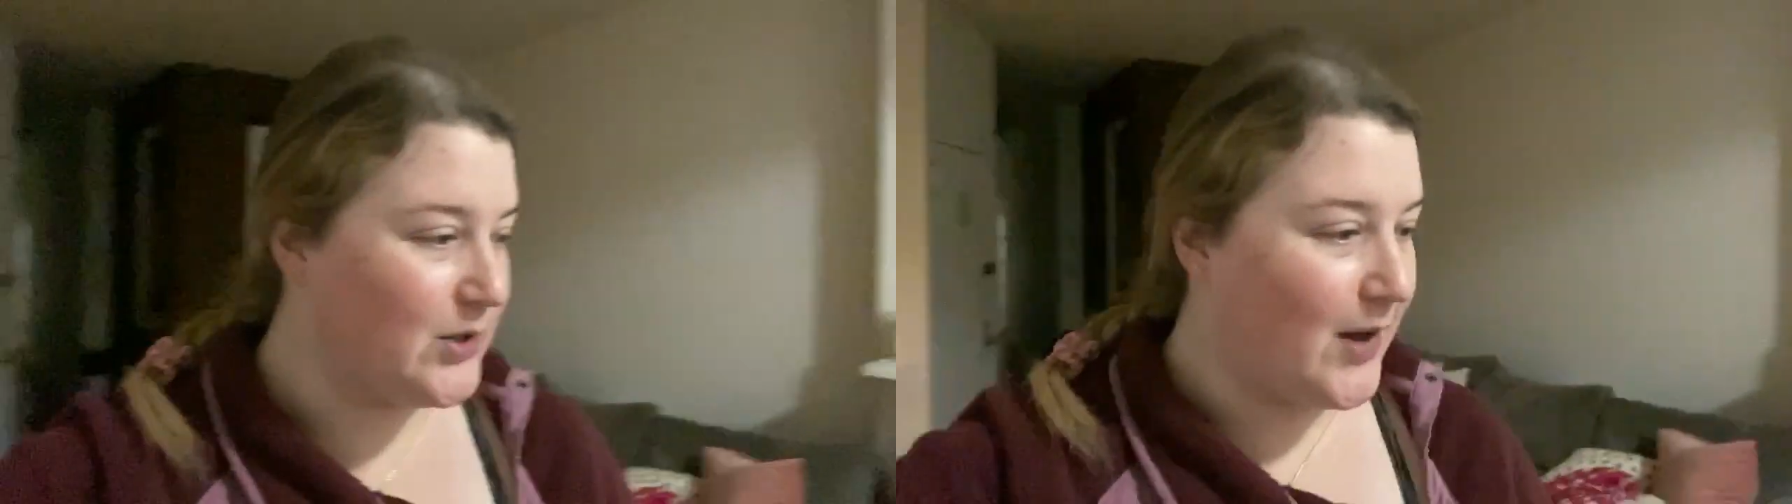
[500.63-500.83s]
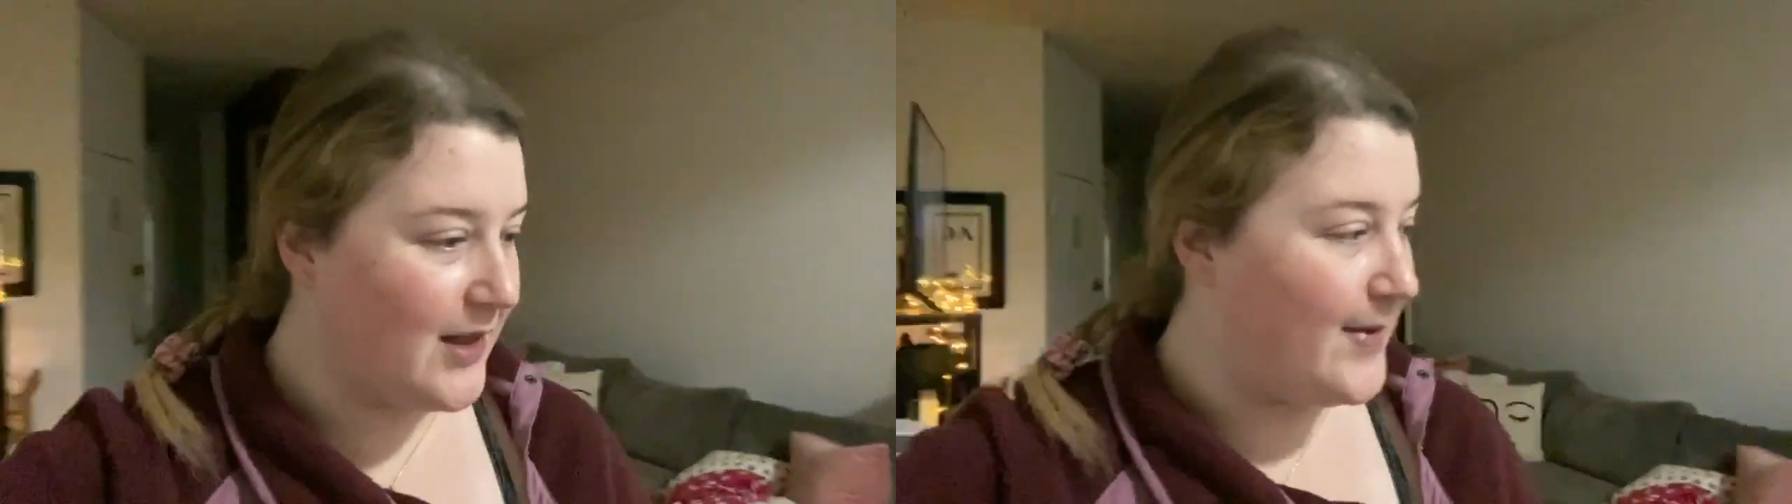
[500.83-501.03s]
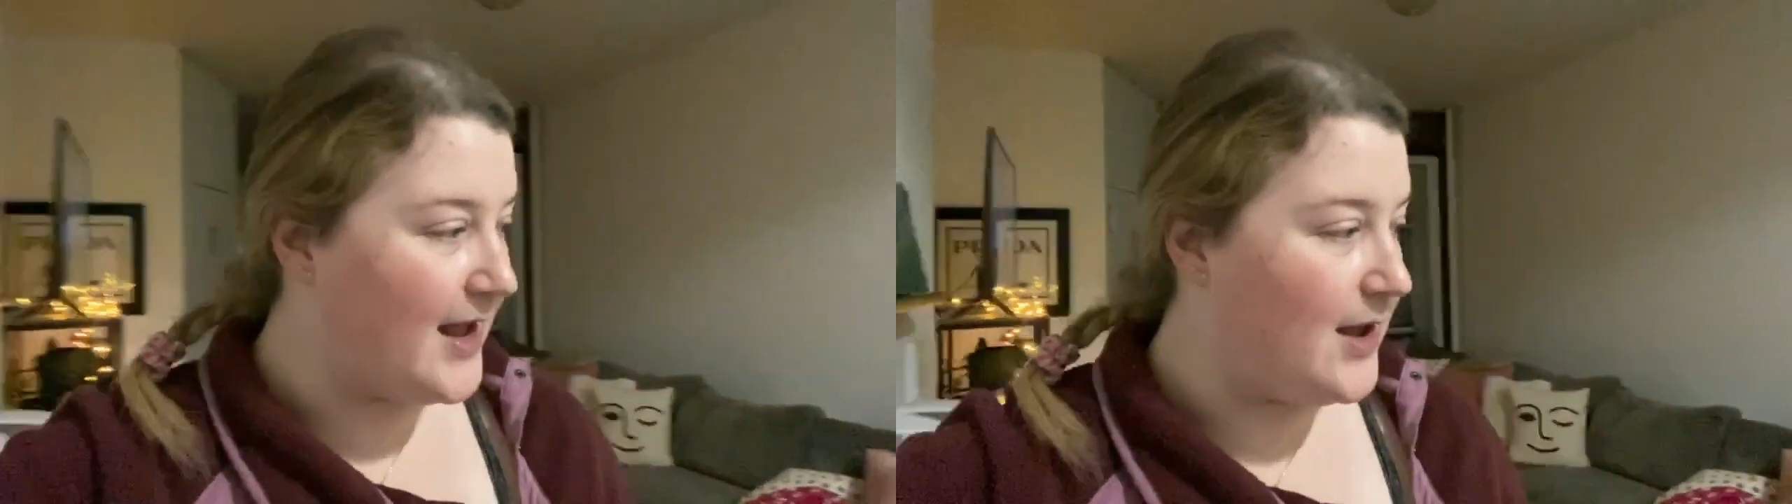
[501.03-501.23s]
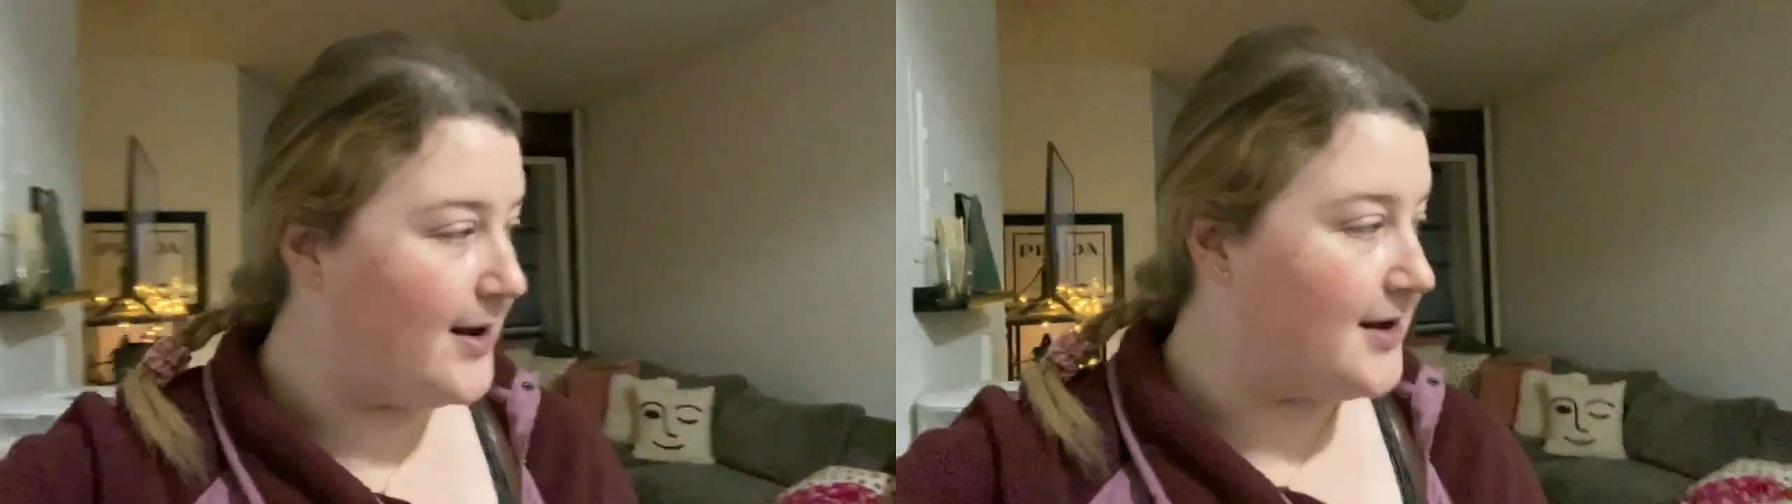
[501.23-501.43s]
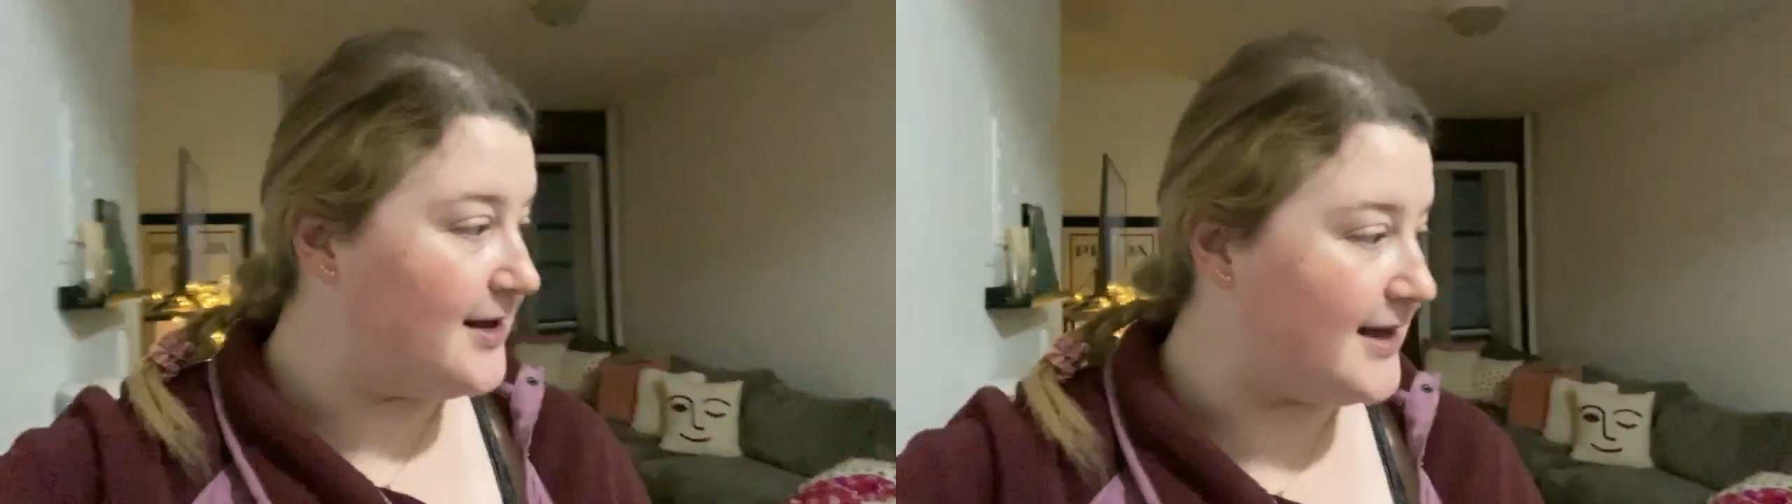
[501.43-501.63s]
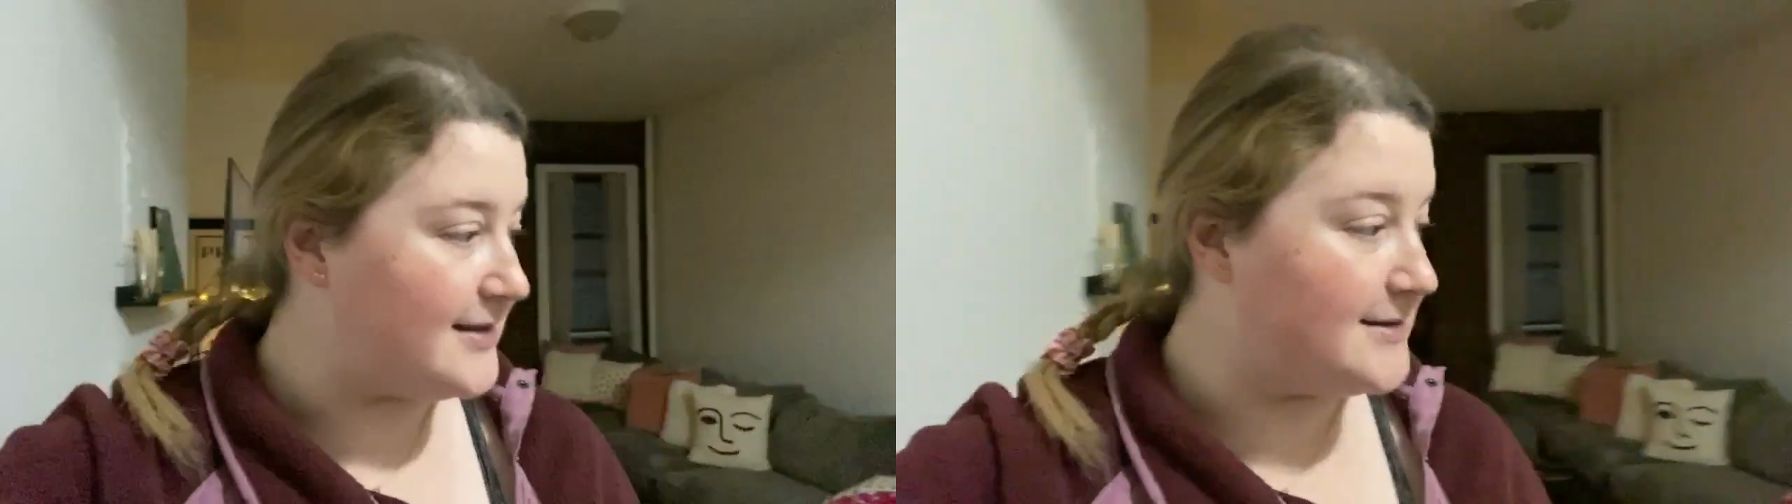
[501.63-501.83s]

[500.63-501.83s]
while I'm baking my cookies.